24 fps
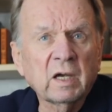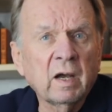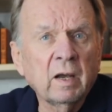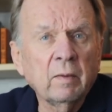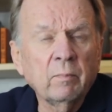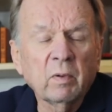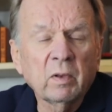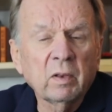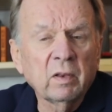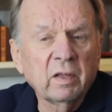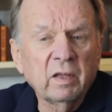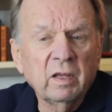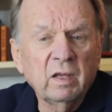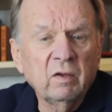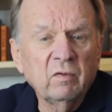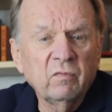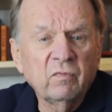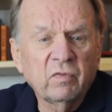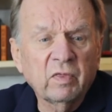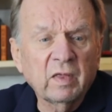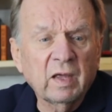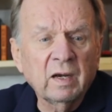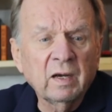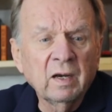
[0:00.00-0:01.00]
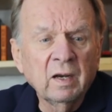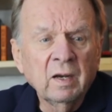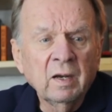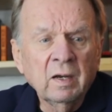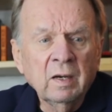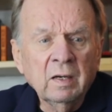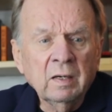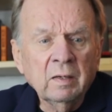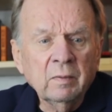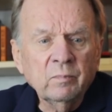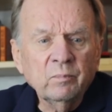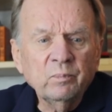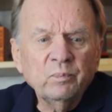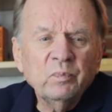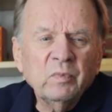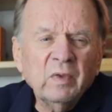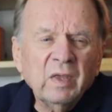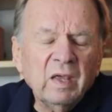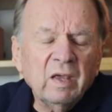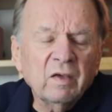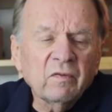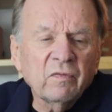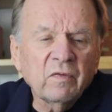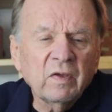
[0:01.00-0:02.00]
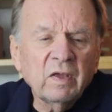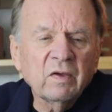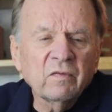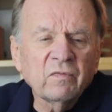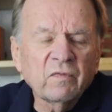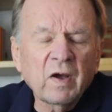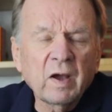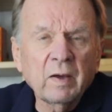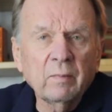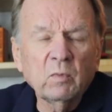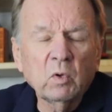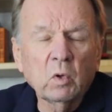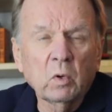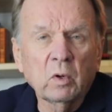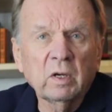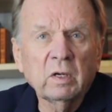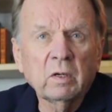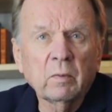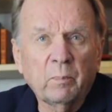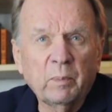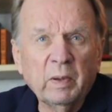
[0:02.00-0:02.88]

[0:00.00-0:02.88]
I believe that if if I'm going to